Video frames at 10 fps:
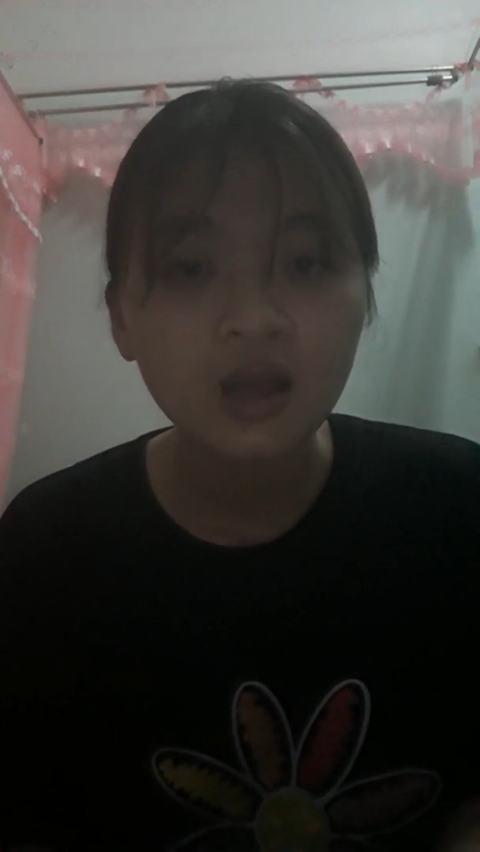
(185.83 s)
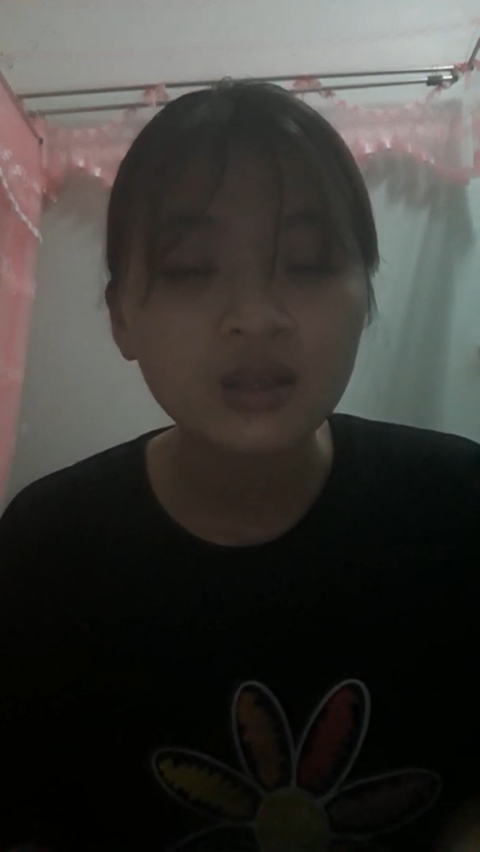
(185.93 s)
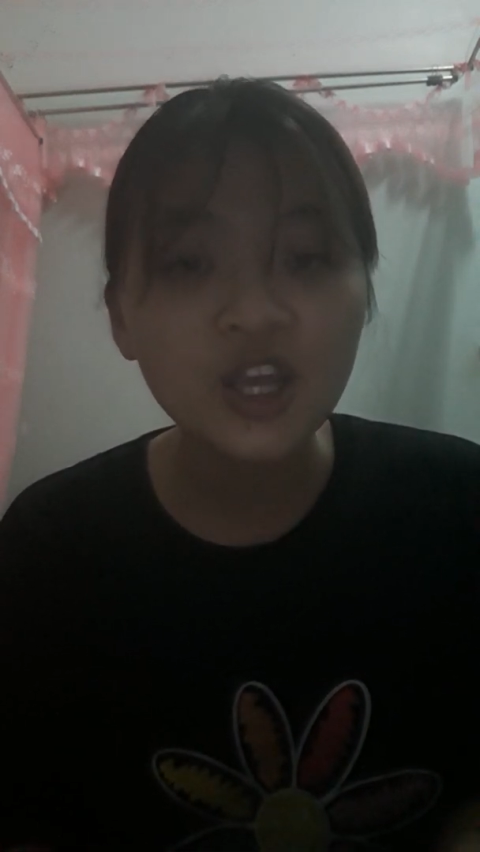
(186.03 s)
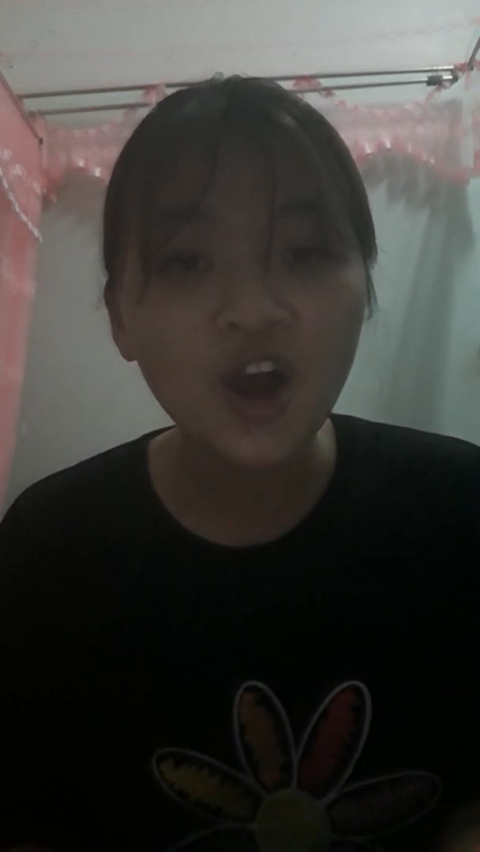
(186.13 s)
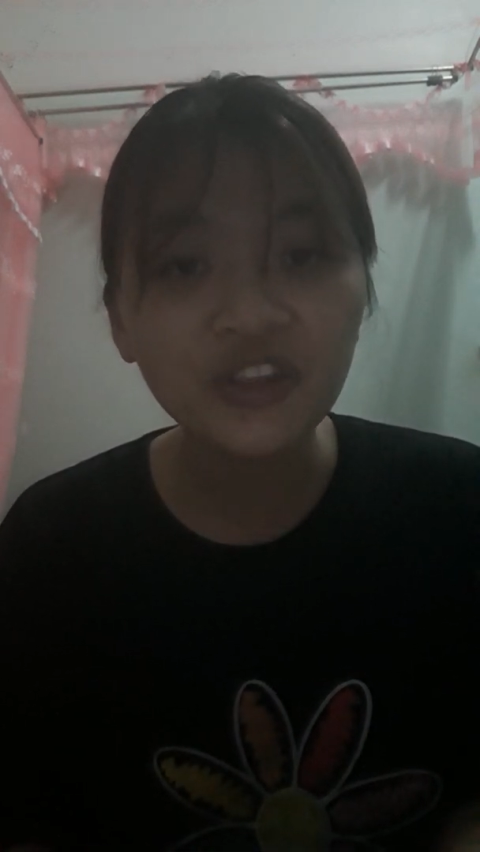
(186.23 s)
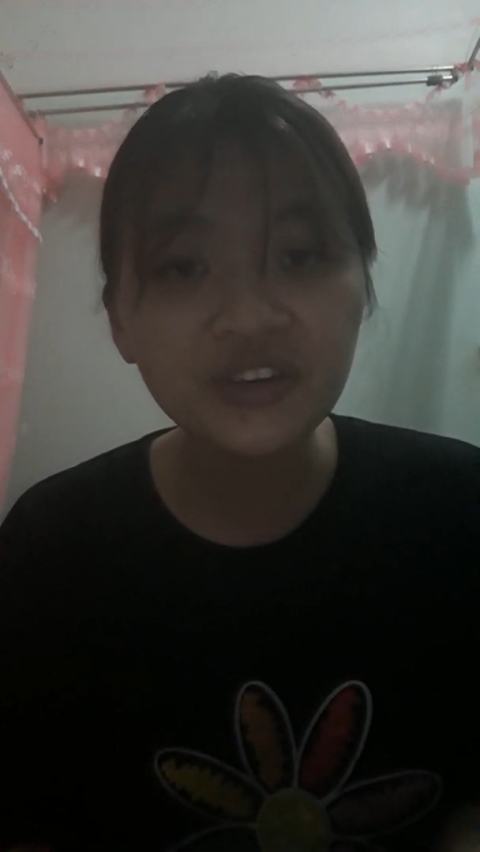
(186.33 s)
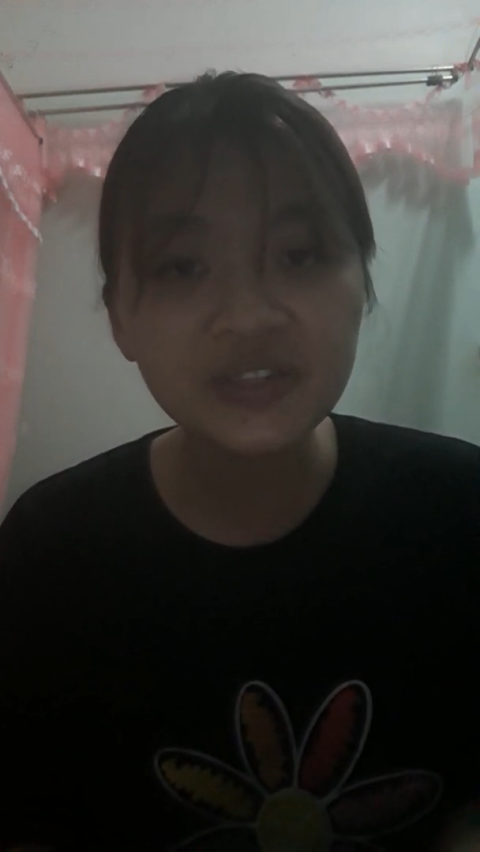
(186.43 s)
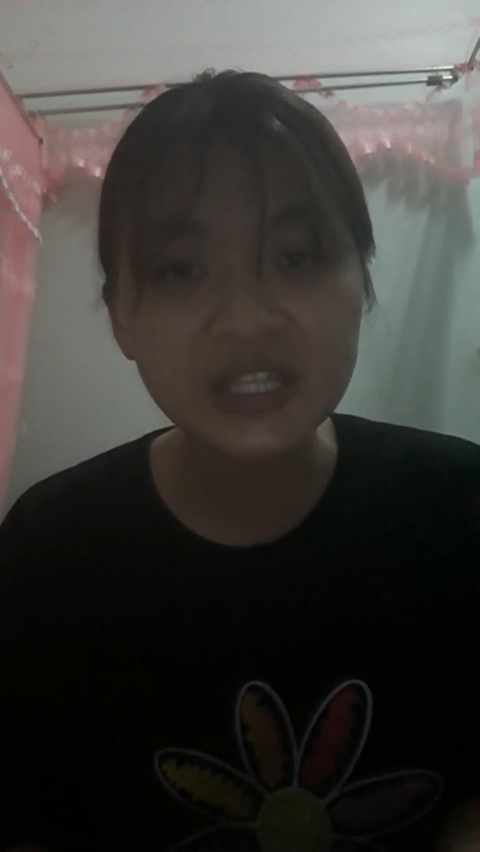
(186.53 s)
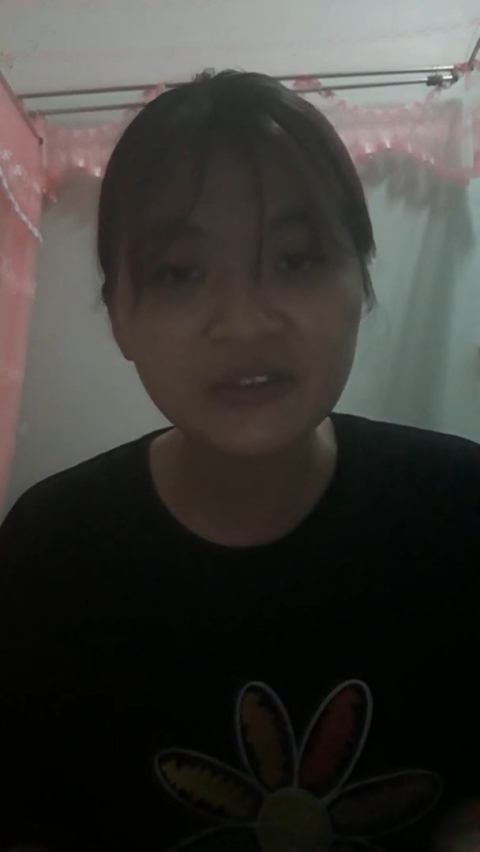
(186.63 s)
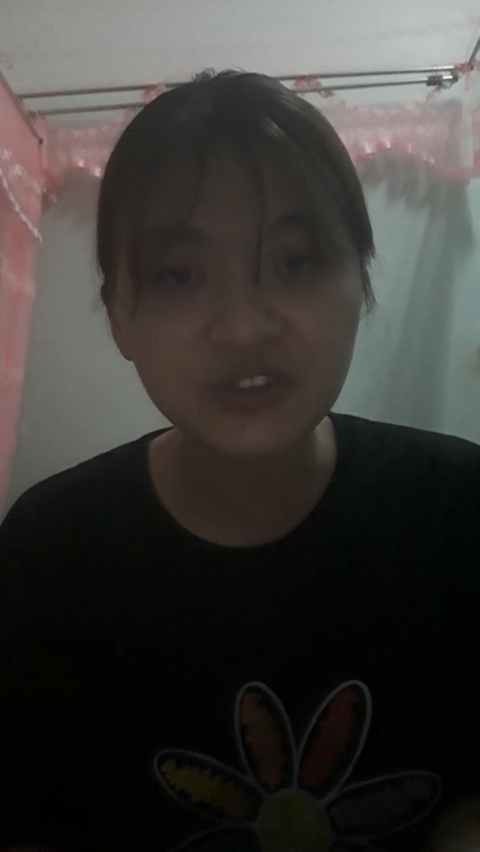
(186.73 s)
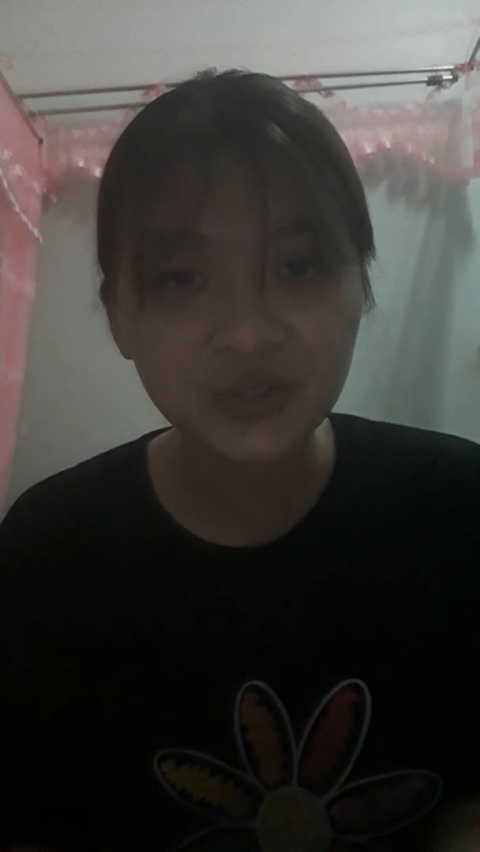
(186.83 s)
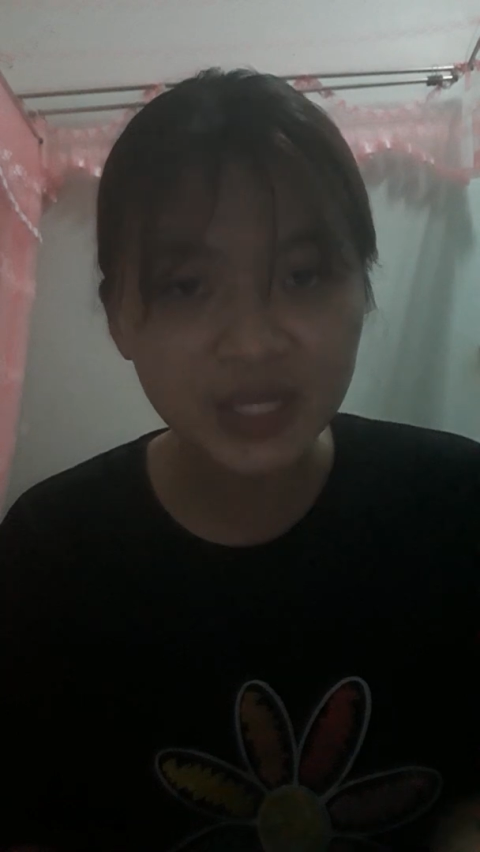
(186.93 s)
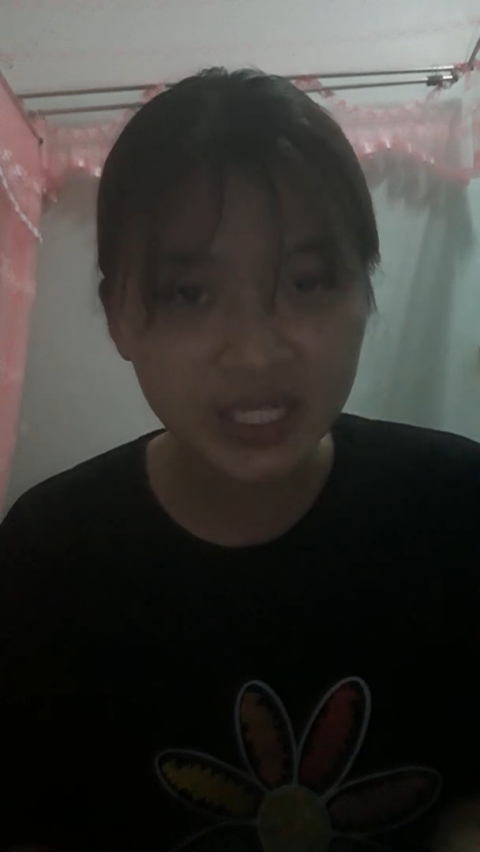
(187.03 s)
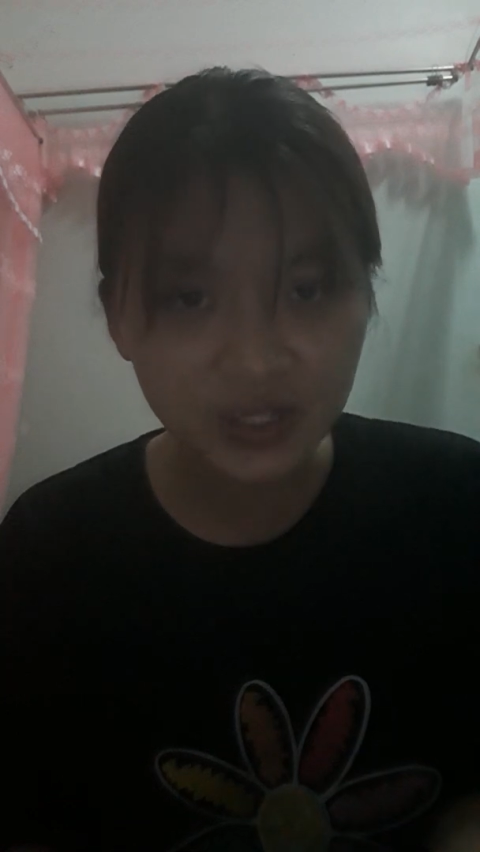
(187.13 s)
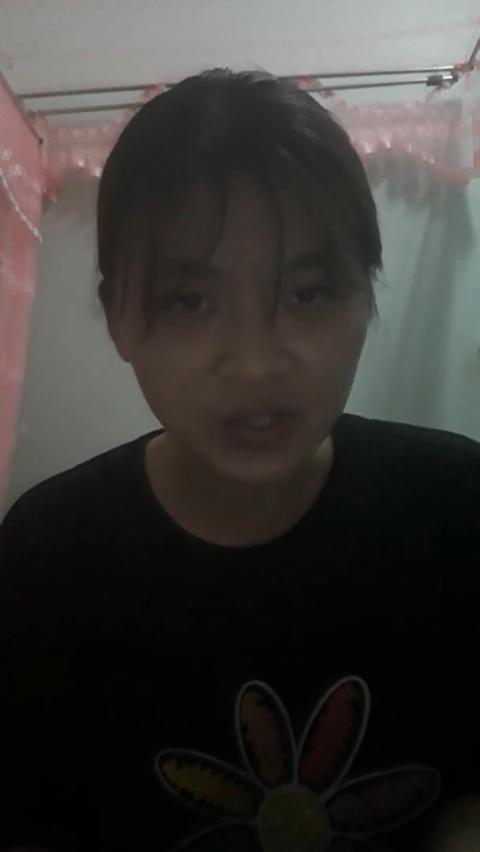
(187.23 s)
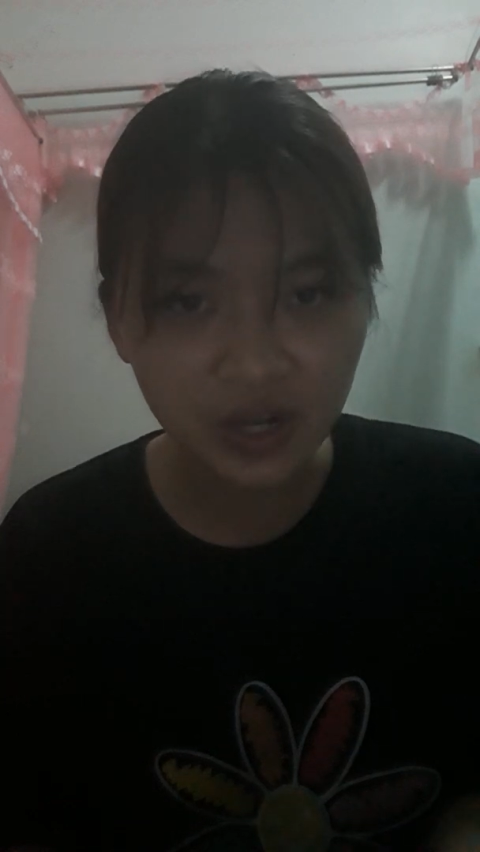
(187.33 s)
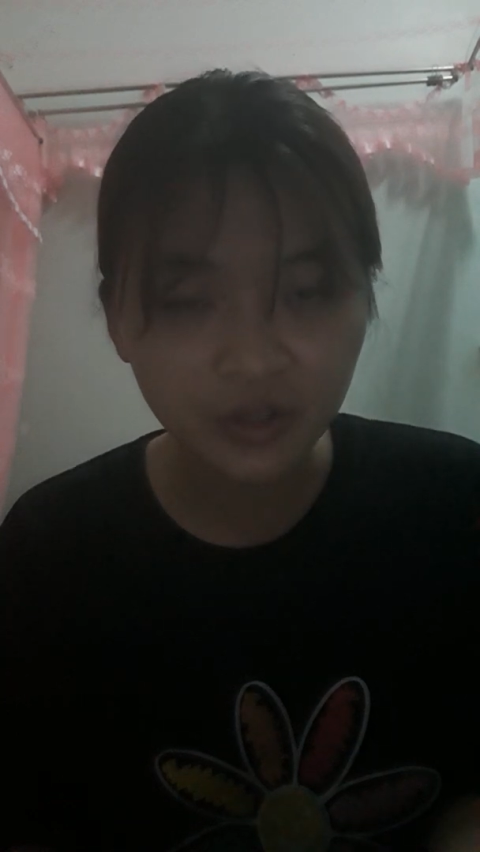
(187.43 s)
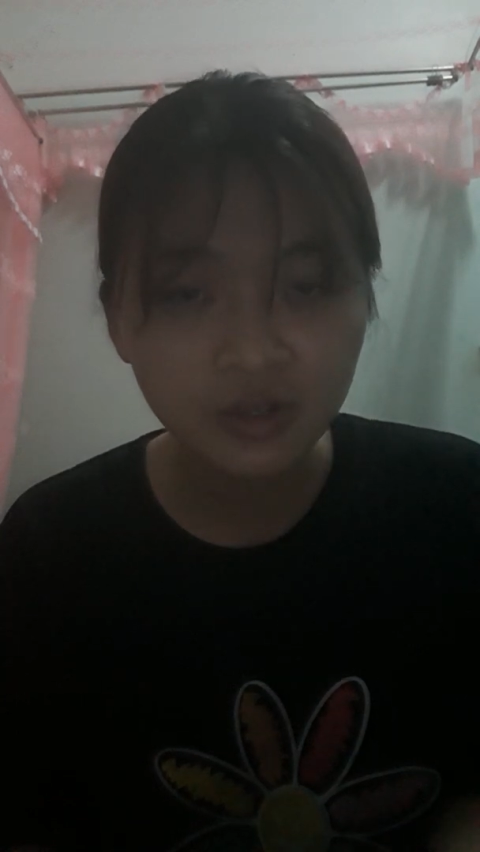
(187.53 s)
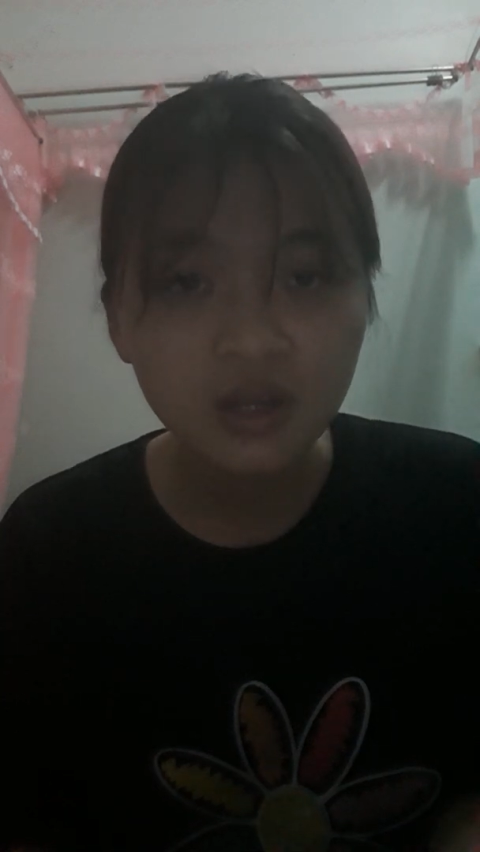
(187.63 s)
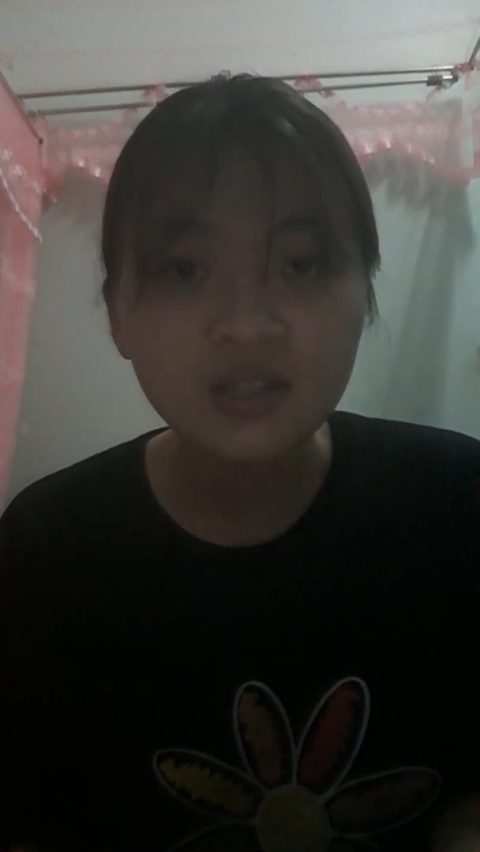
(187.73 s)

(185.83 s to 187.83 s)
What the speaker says: The author seemed to think so.